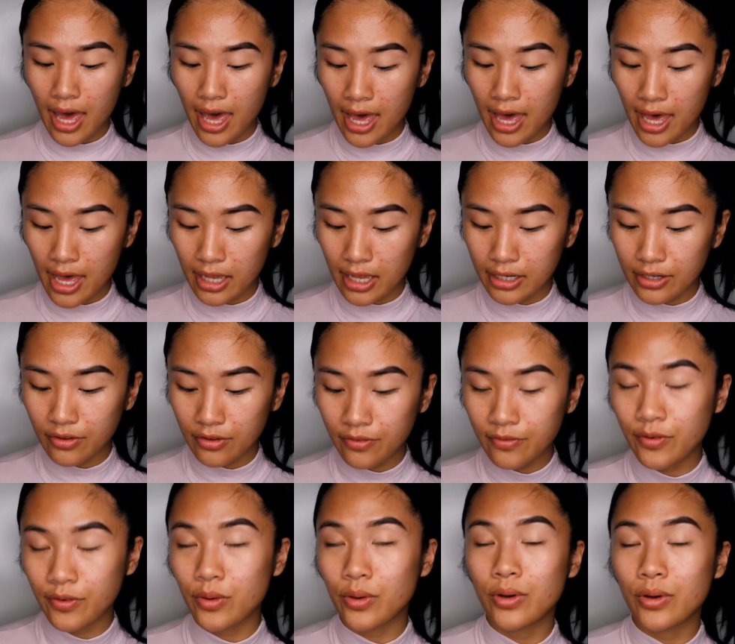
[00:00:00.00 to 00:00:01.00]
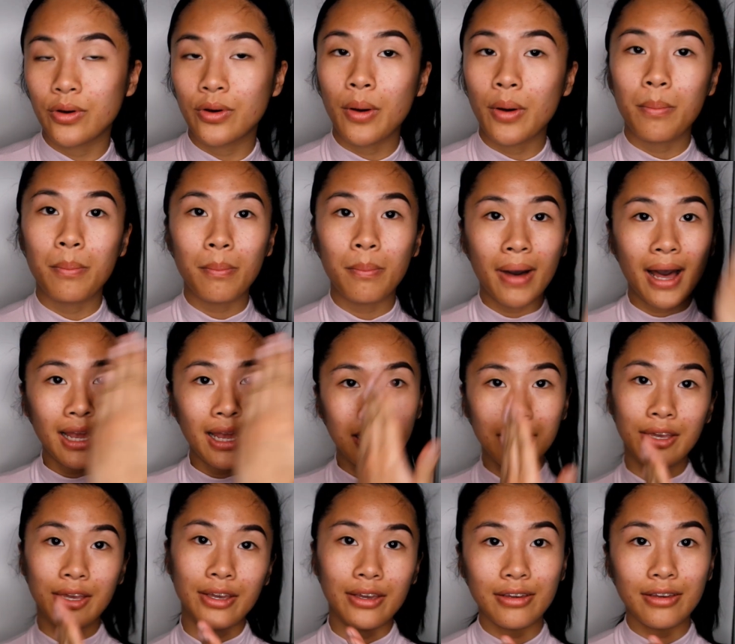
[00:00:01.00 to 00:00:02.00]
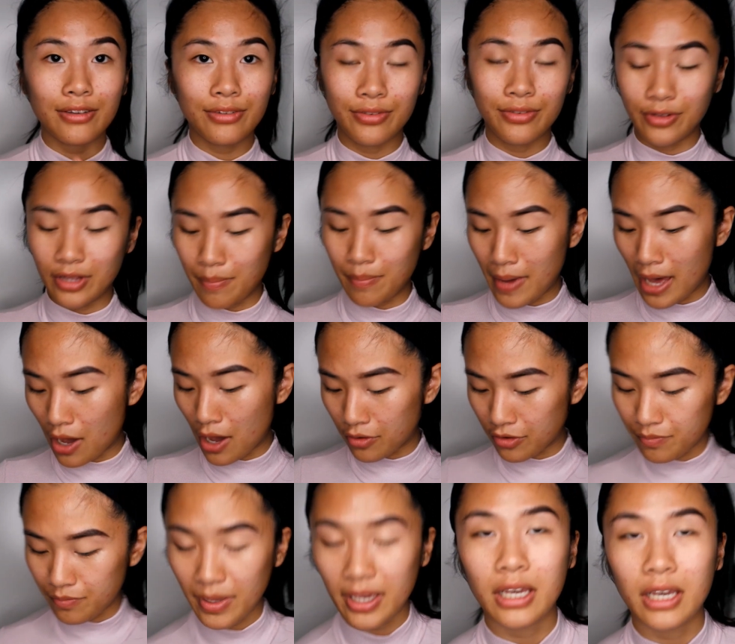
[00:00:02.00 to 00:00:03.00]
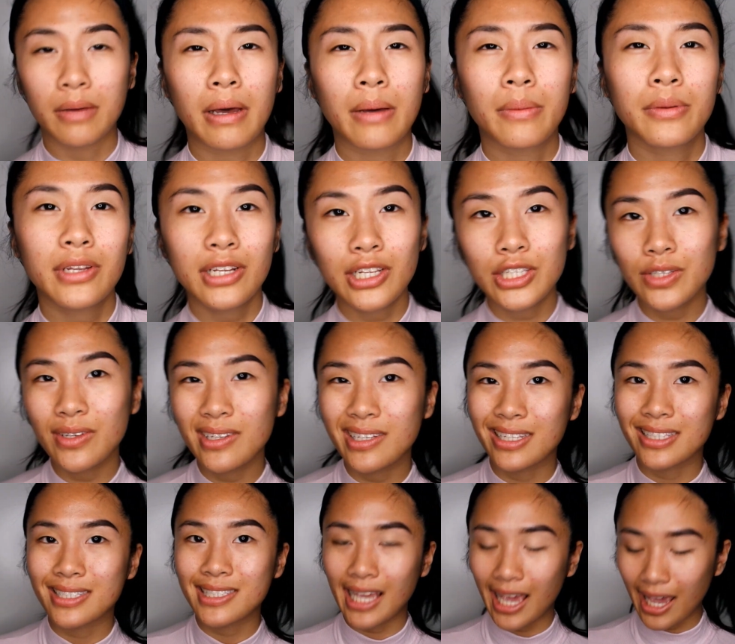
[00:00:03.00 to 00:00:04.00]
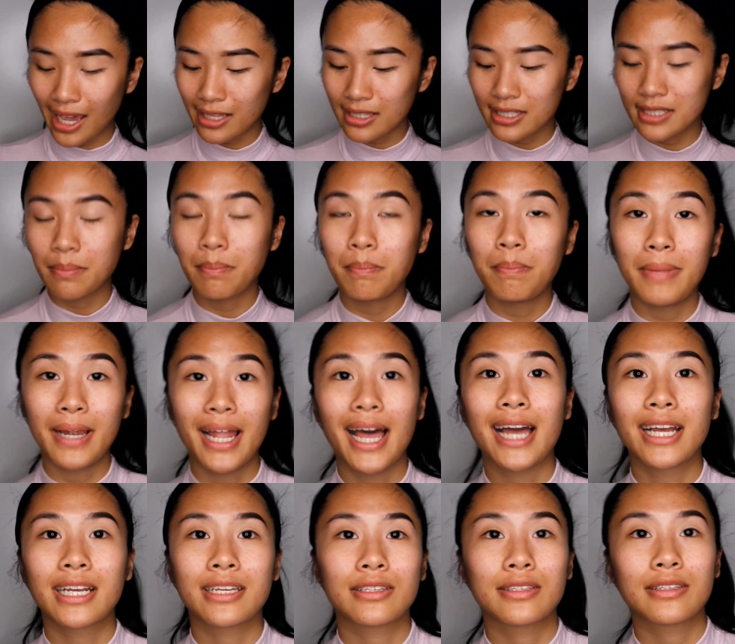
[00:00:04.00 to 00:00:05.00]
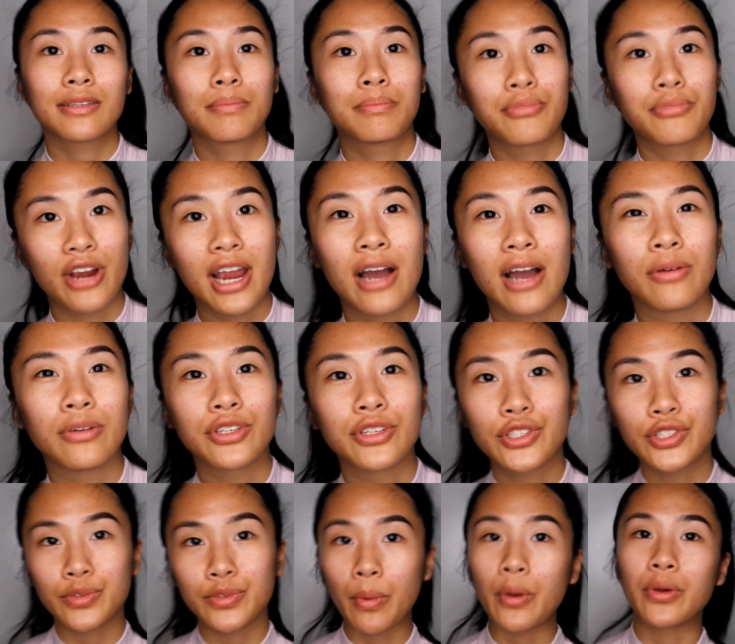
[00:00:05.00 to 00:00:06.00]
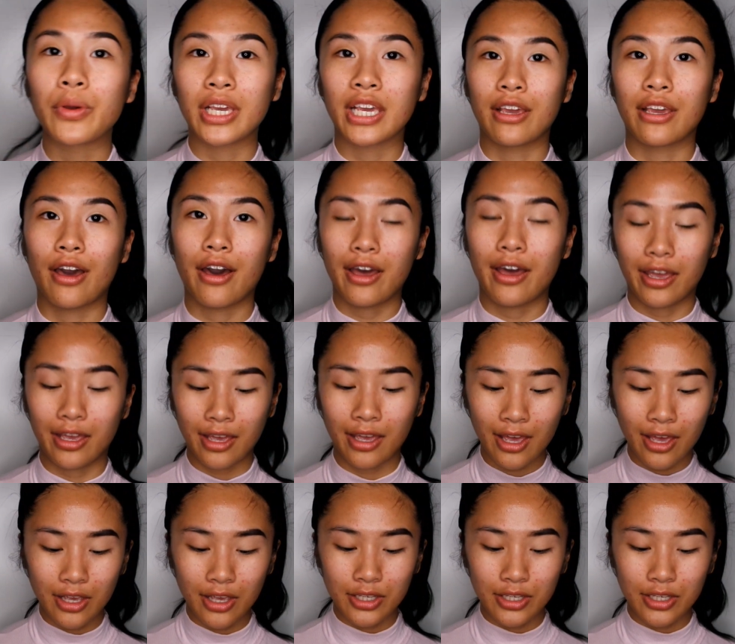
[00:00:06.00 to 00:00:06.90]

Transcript: And for my look, for the power of makeup, I'm gonna do an intense black brown smoky eye.